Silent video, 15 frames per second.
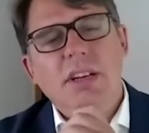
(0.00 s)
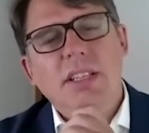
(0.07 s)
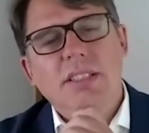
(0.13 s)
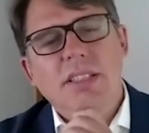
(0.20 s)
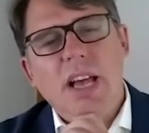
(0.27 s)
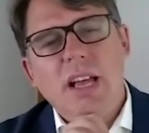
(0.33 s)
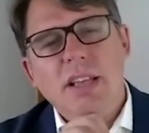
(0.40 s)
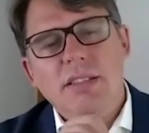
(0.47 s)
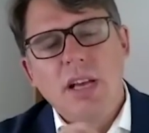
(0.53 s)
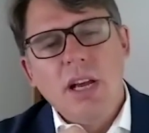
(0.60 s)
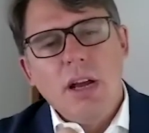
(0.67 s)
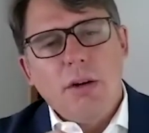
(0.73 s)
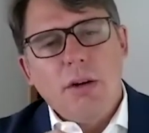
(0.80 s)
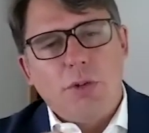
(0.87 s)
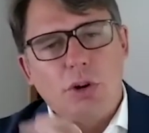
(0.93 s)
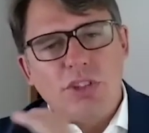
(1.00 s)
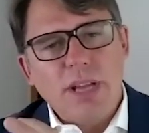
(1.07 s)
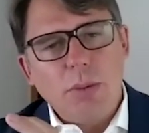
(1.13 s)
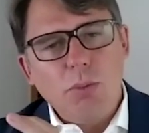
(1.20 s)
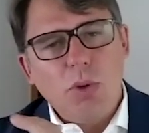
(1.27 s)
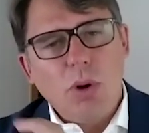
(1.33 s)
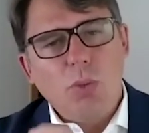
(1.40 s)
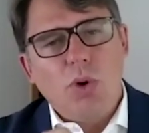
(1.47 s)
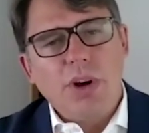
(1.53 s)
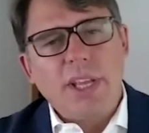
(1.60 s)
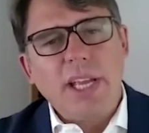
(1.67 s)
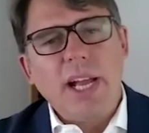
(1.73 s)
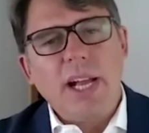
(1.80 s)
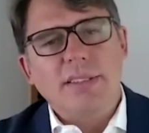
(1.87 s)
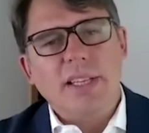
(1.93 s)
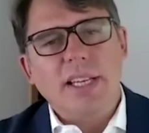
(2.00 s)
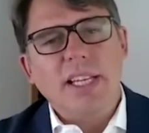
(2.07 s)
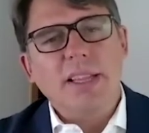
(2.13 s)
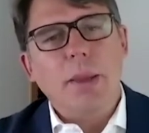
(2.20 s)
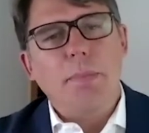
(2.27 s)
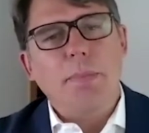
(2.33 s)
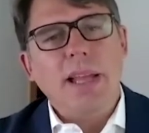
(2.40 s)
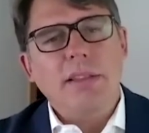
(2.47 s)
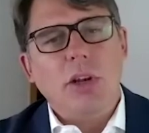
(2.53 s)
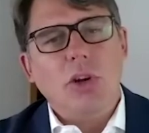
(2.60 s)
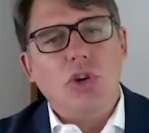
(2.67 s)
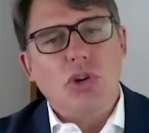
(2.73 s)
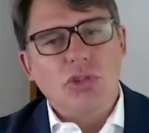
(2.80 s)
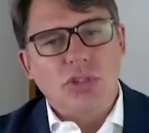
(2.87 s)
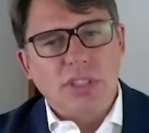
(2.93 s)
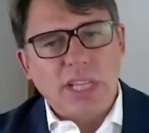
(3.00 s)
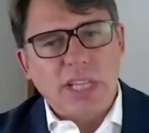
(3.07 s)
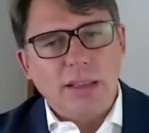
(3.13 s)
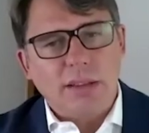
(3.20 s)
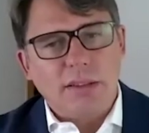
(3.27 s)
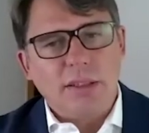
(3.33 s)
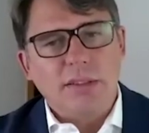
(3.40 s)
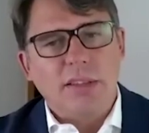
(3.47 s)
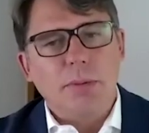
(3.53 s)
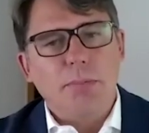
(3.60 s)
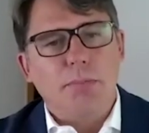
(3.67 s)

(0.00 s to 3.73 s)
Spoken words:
It says, for someone working as an independent consultant and